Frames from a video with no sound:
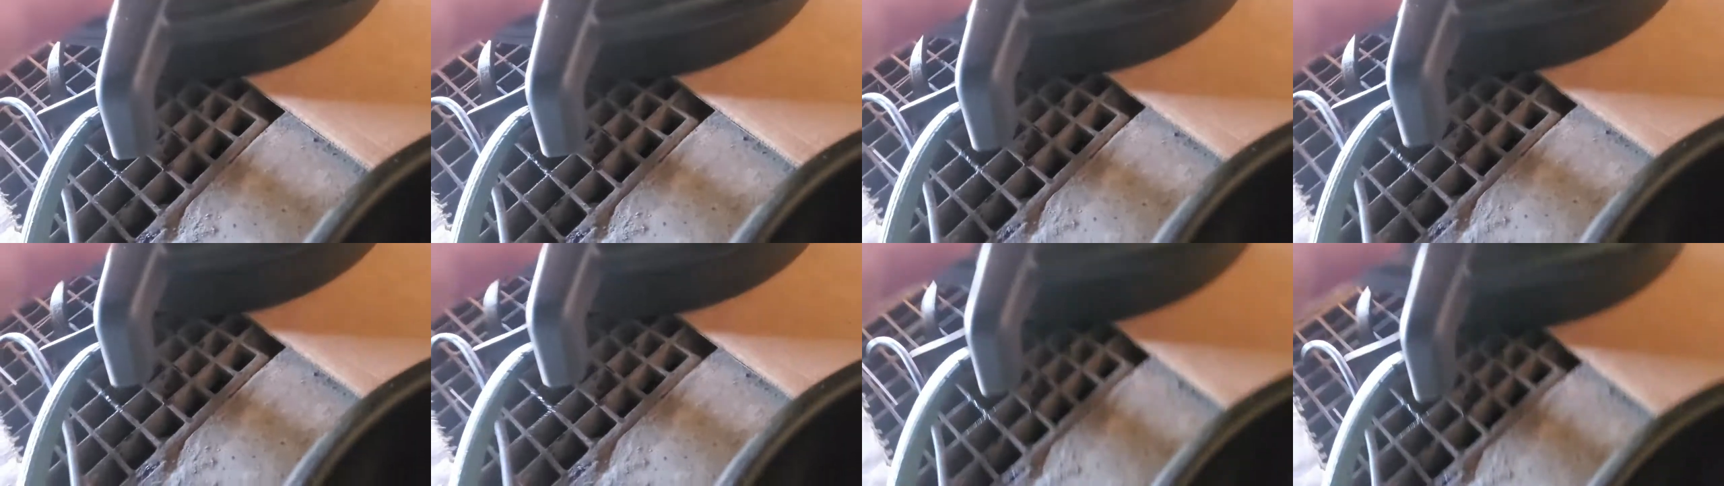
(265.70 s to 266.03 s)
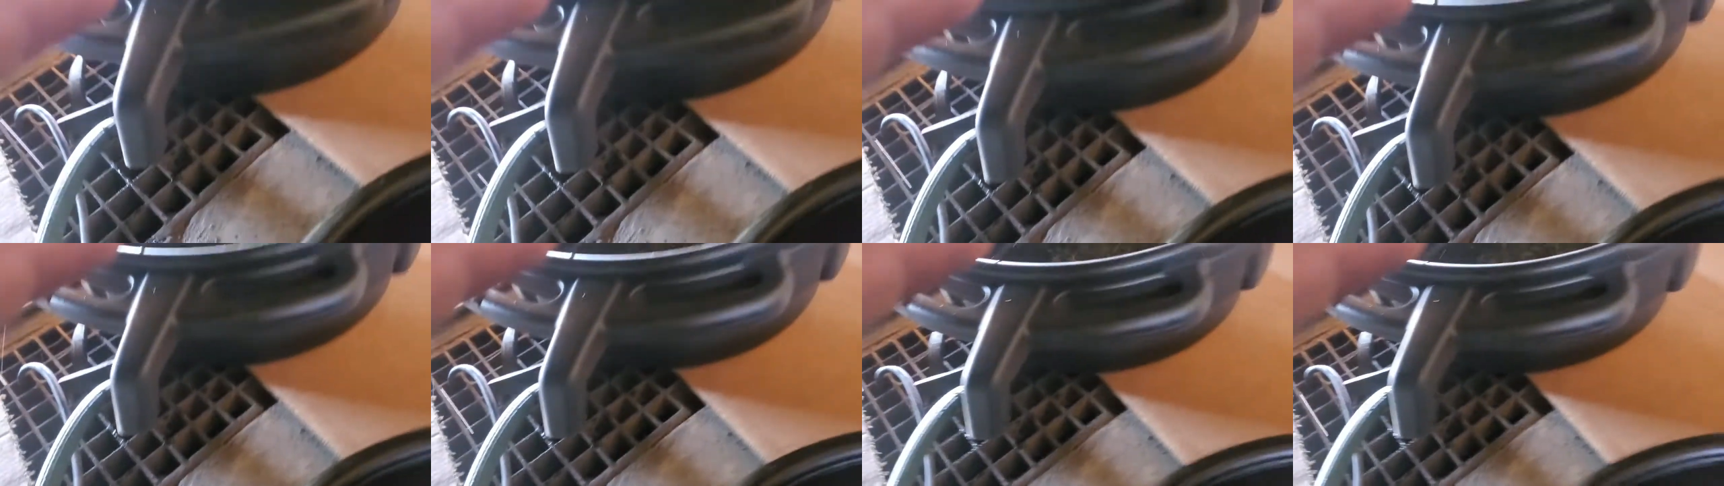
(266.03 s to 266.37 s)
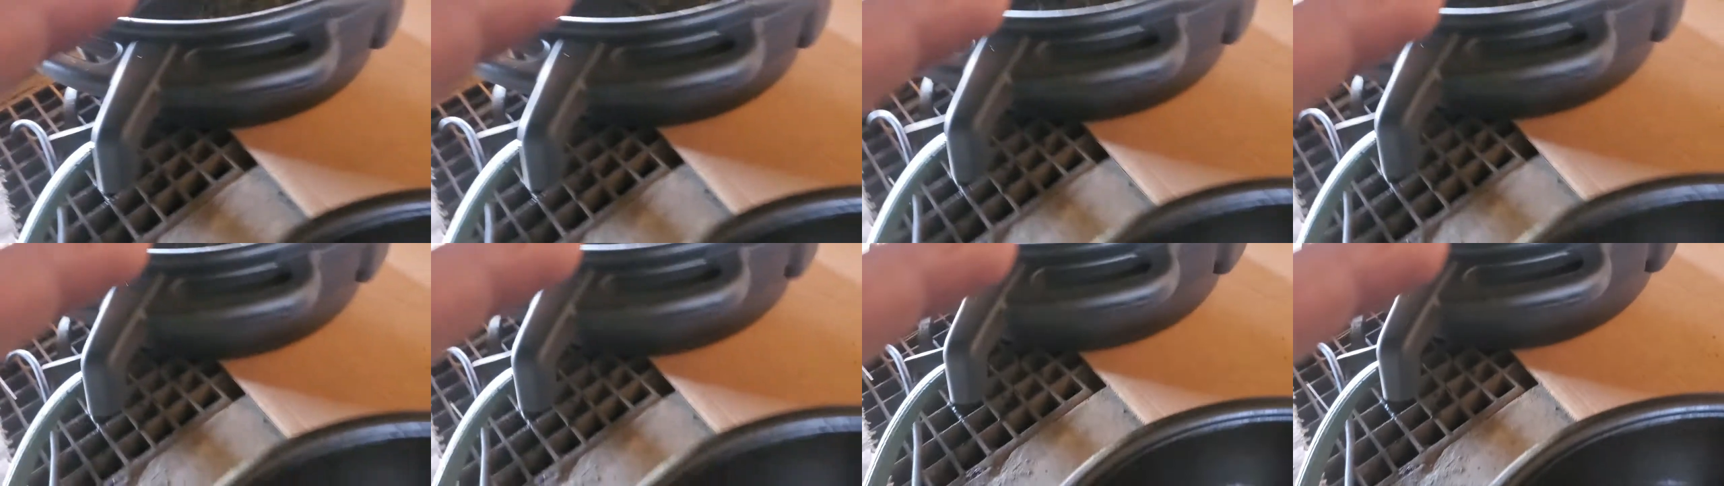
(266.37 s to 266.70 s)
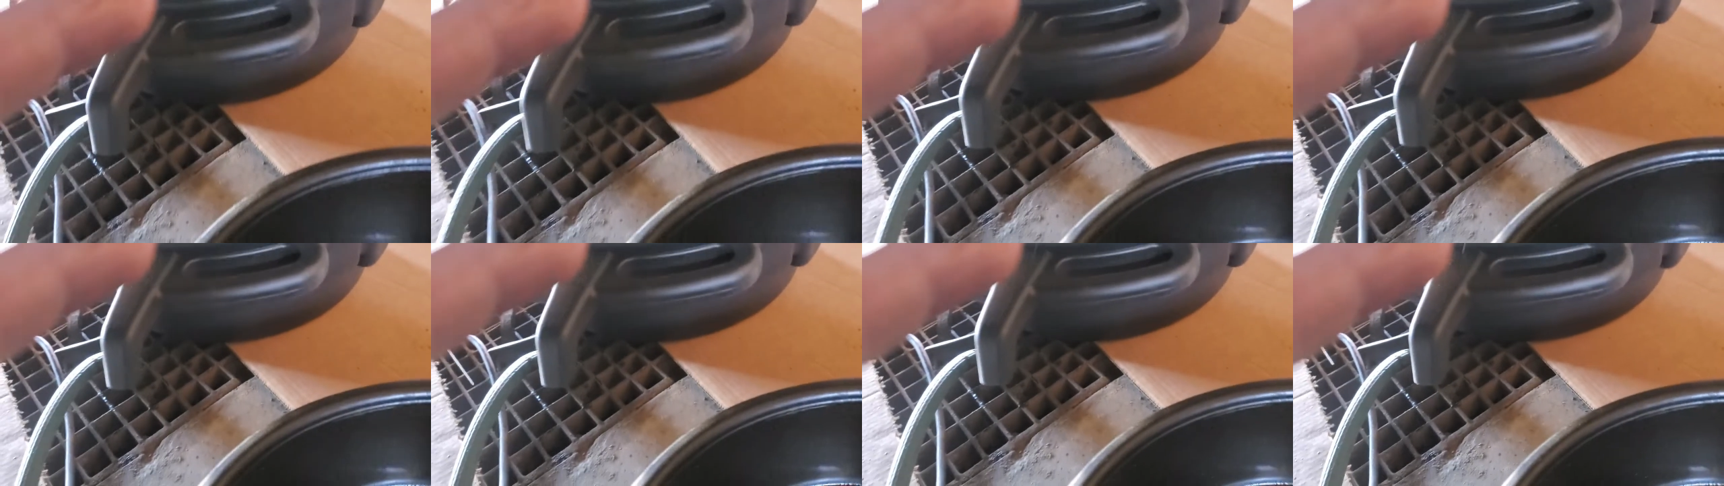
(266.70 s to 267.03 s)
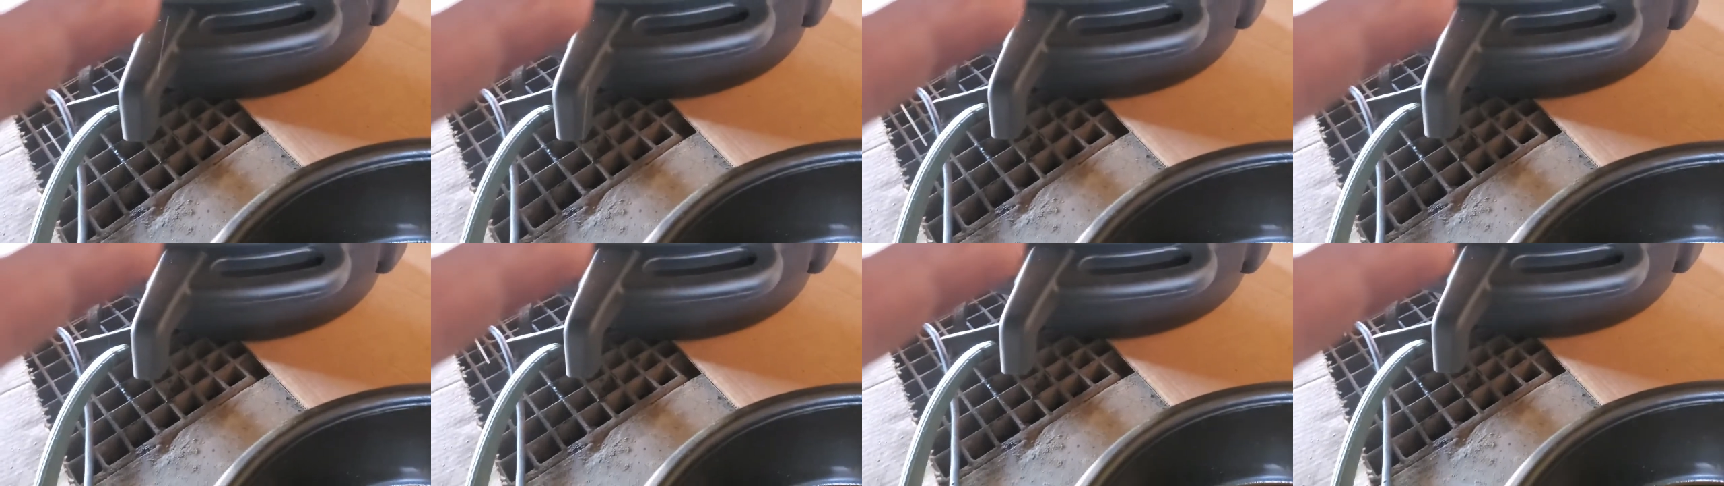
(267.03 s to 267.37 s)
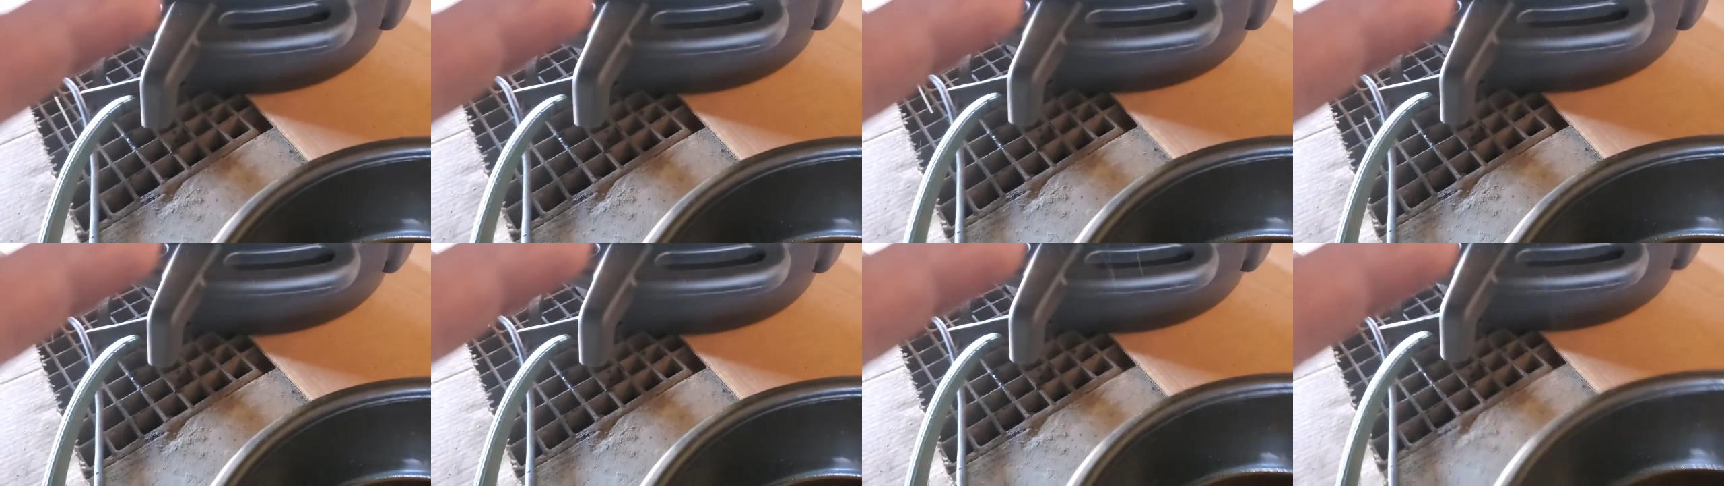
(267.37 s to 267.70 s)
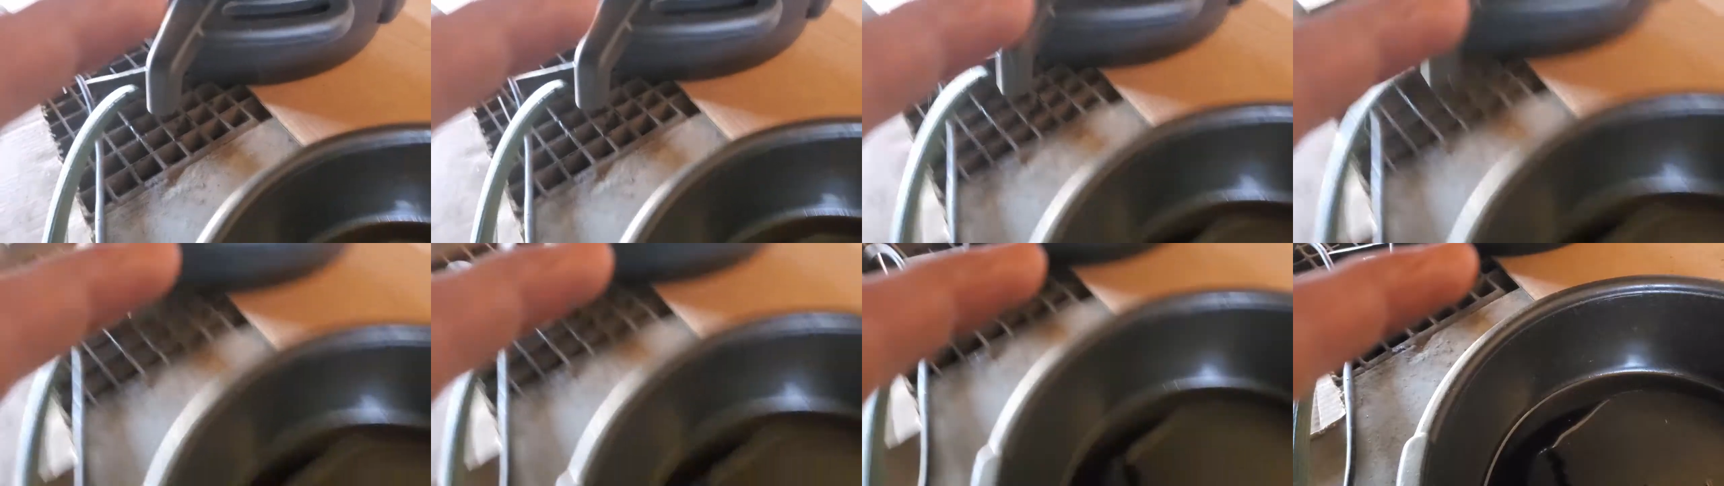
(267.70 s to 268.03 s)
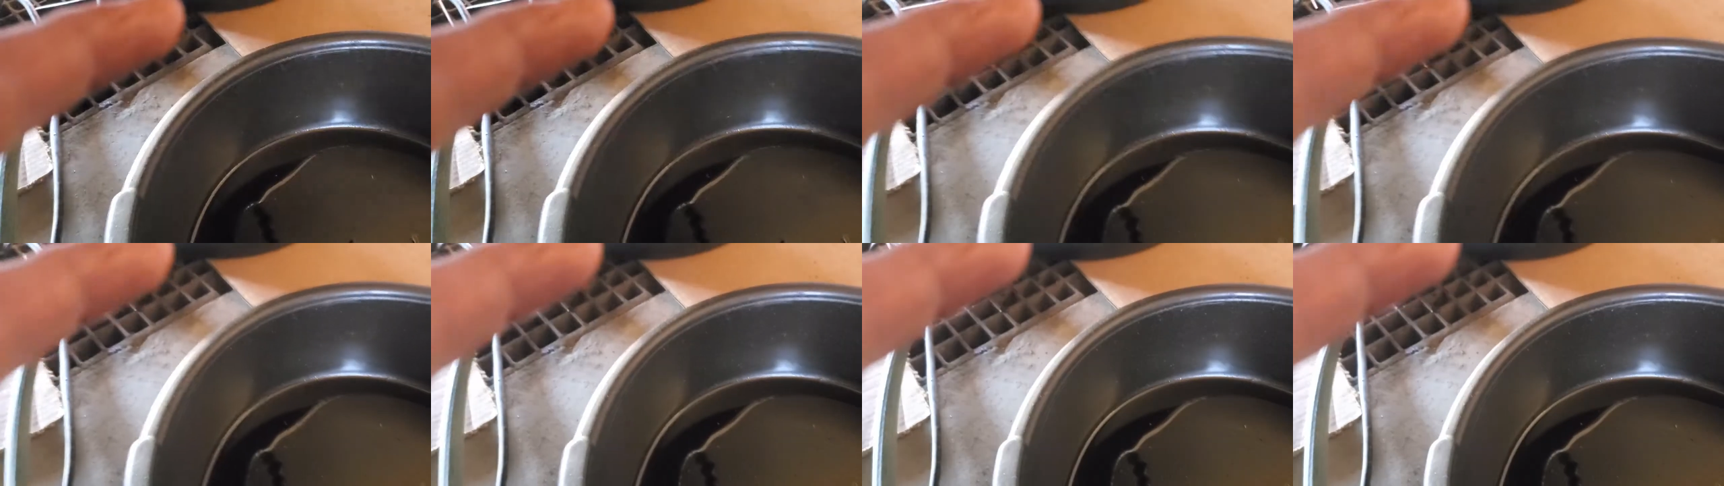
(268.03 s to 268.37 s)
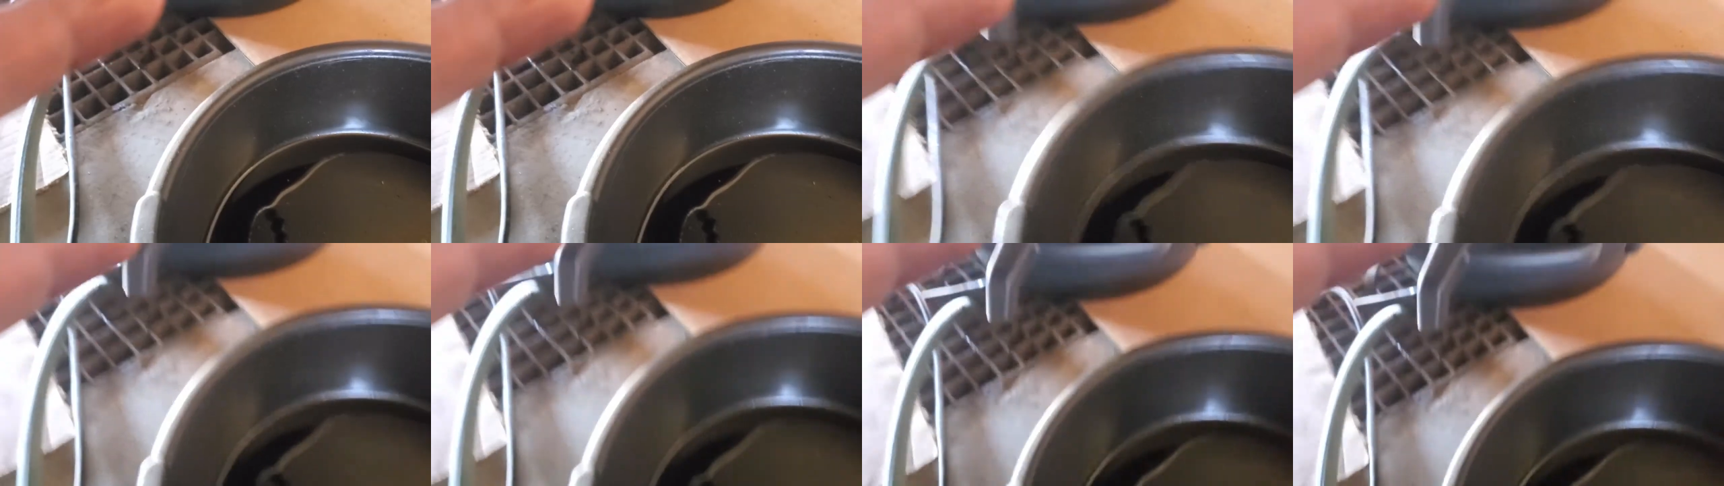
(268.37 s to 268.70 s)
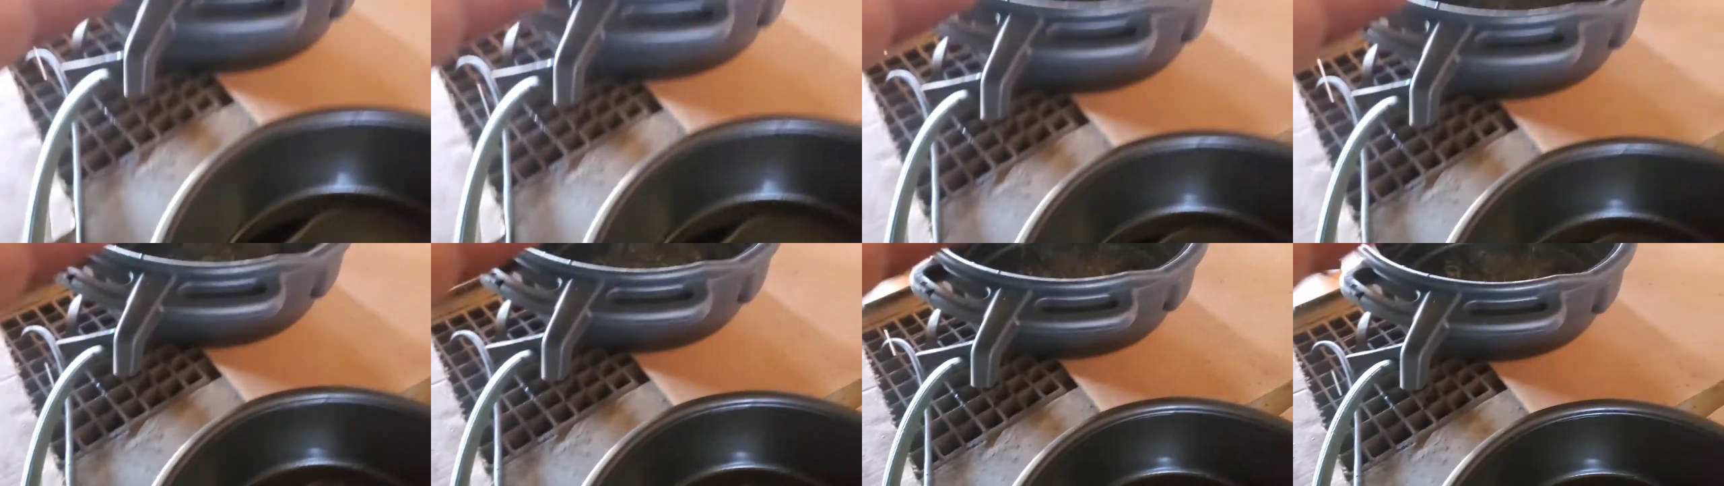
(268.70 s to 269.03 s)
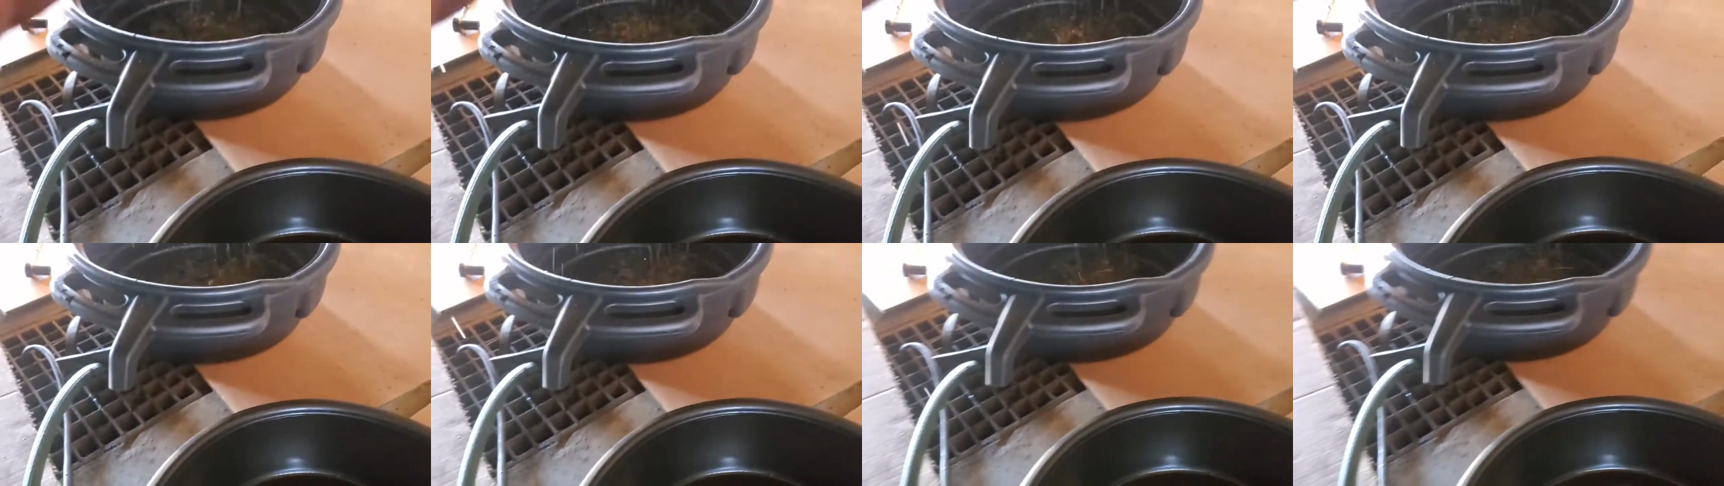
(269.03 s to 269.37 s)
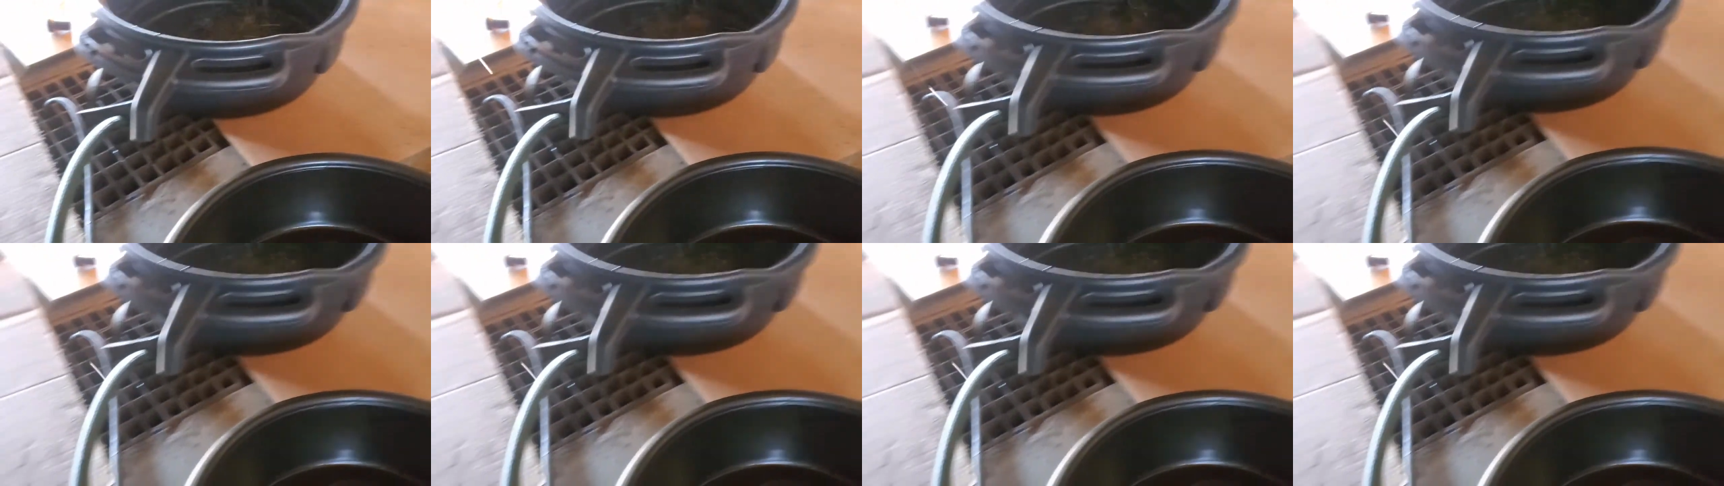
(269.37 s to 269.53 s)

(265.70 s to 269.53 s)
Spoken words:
No face is visible, so there are no lips to read.